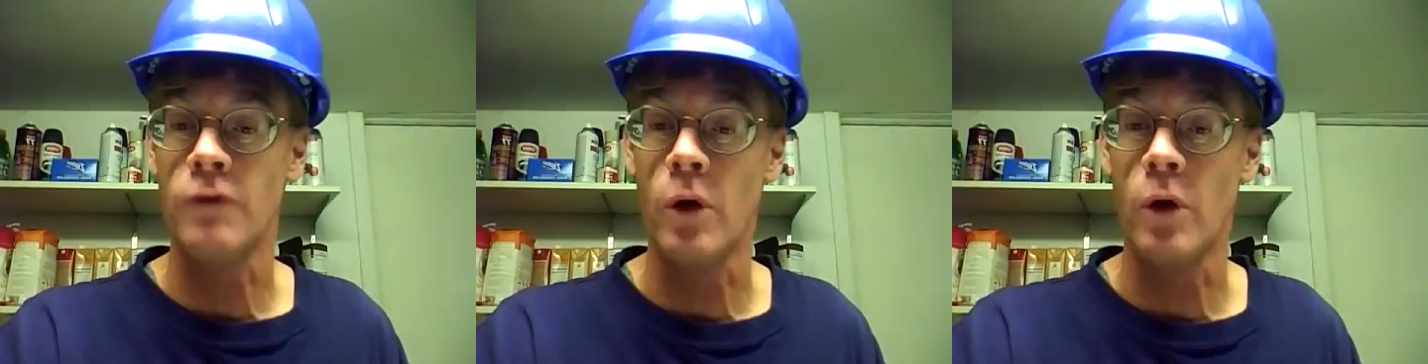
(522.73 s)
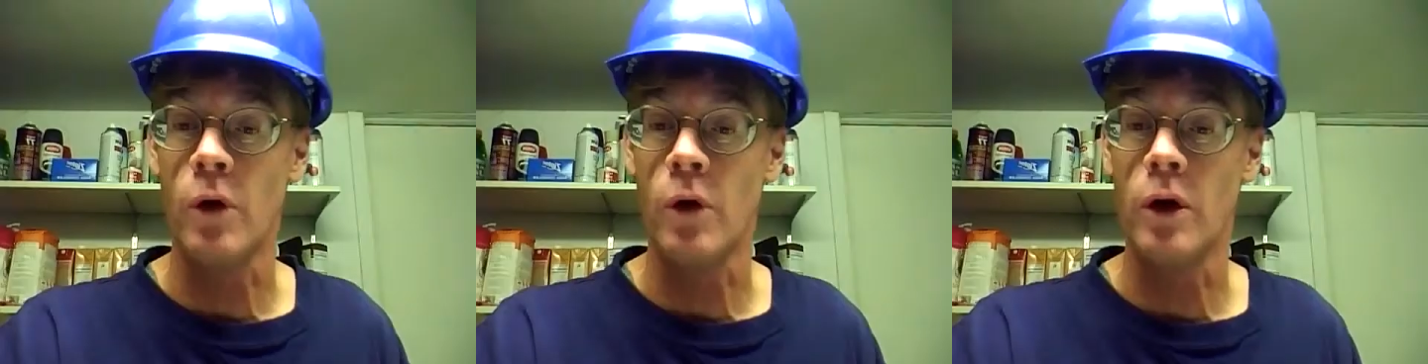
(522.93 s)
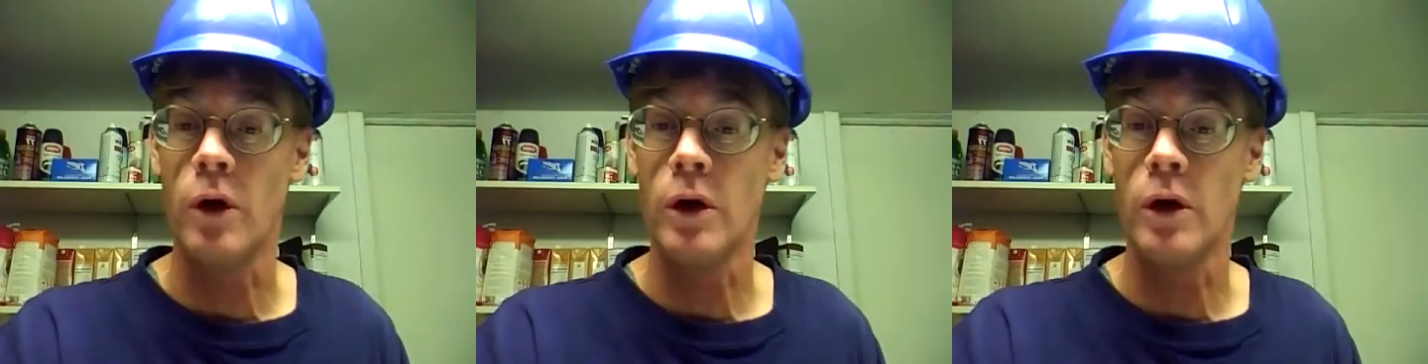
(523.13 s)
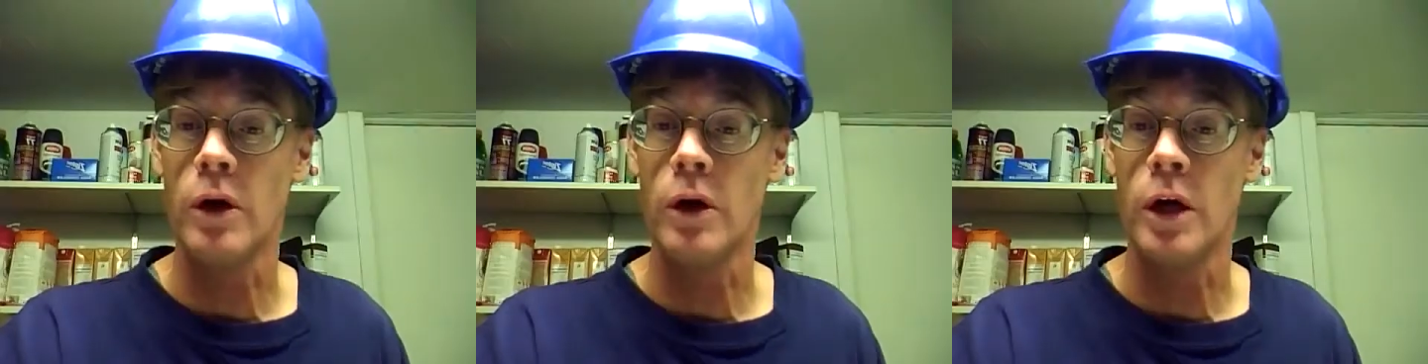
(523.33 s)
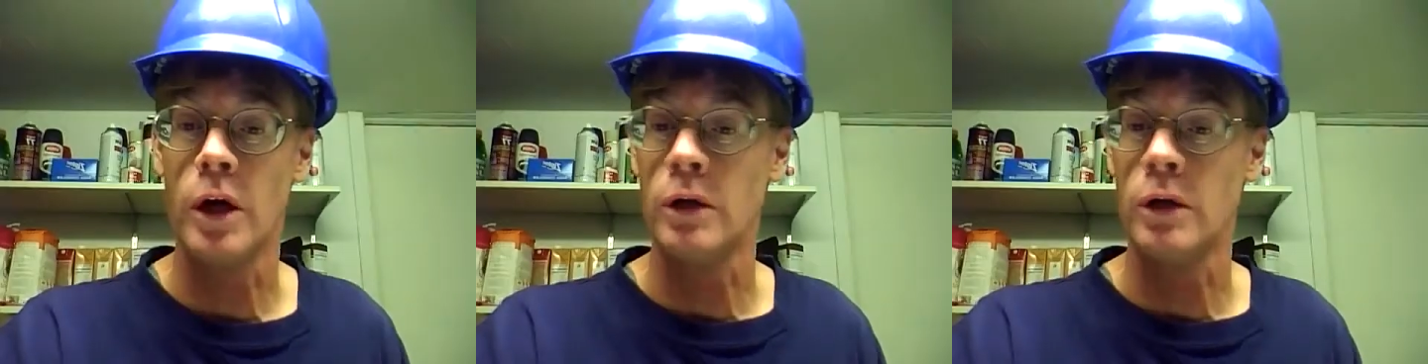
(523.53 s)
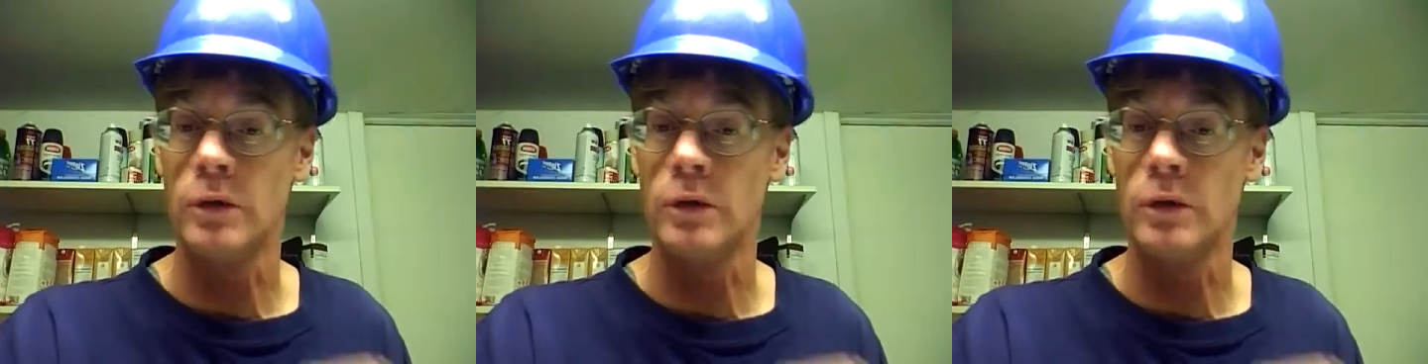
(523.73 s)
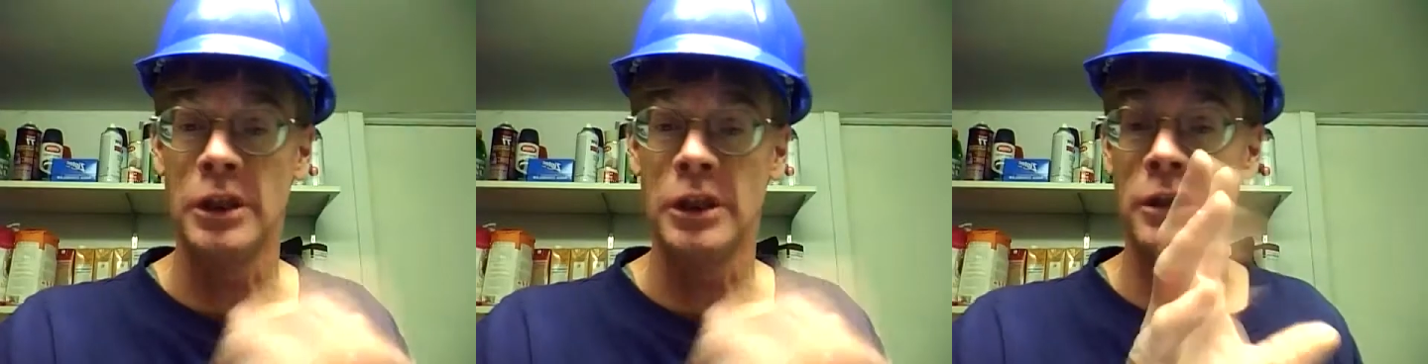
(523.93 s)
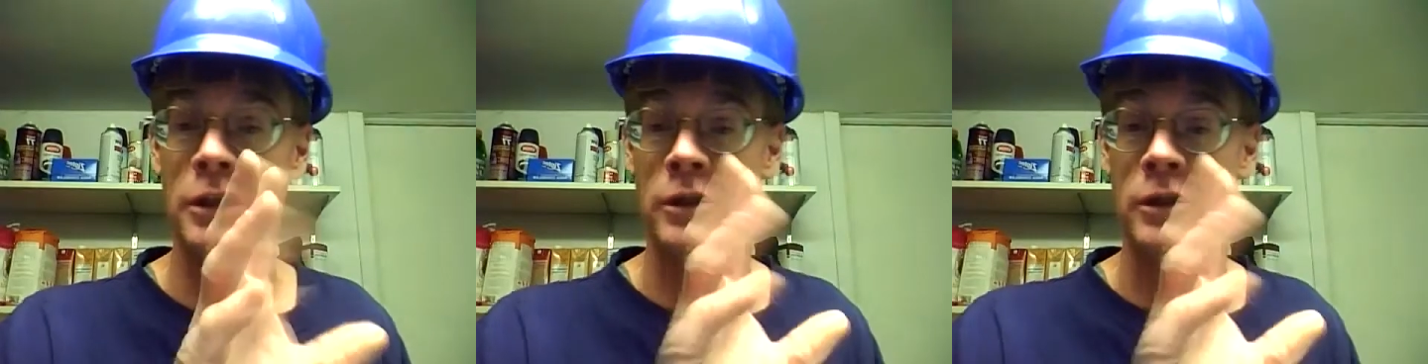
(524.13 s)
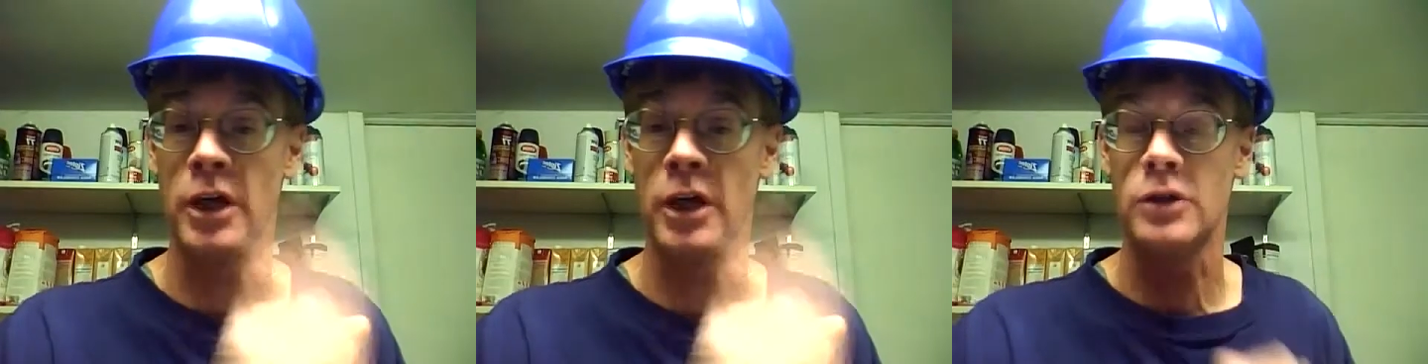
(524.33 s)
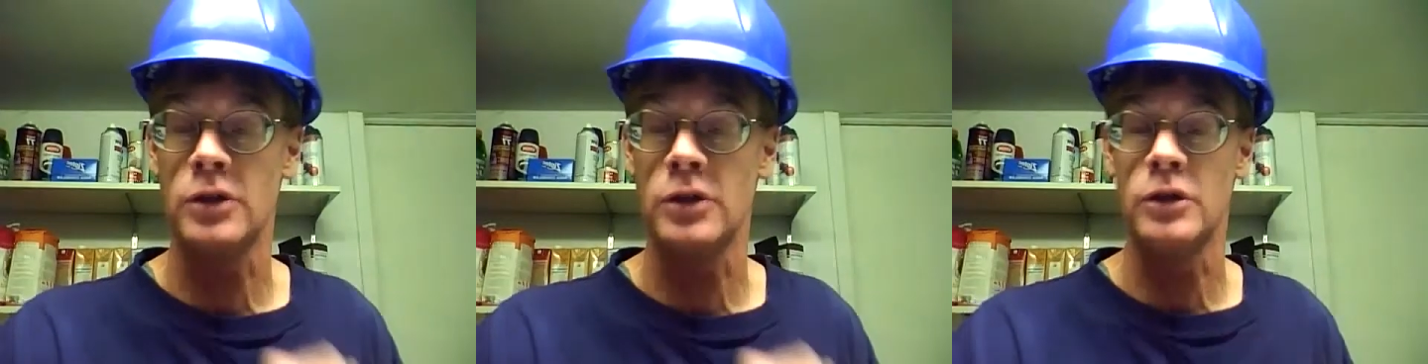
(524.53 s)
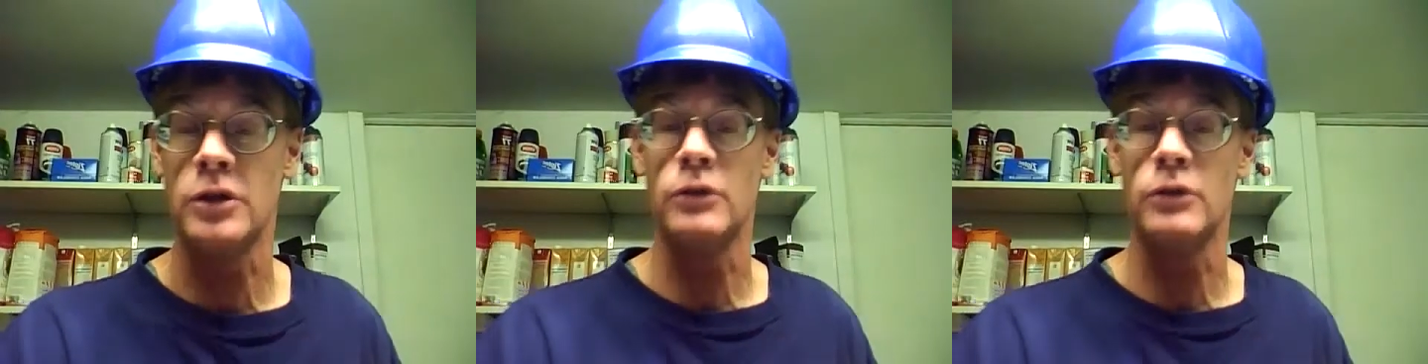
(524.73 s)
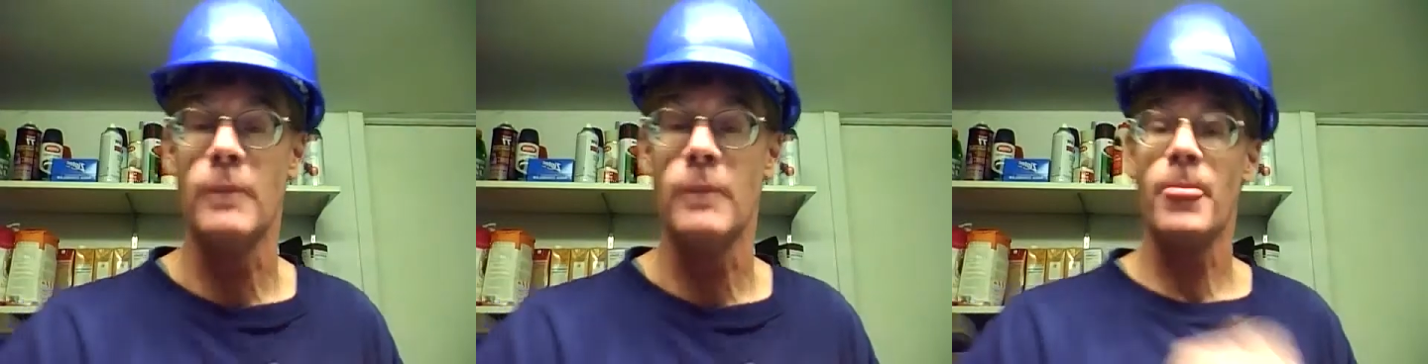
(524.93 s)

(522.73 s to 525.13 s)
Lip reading: for. I don't need to touch you.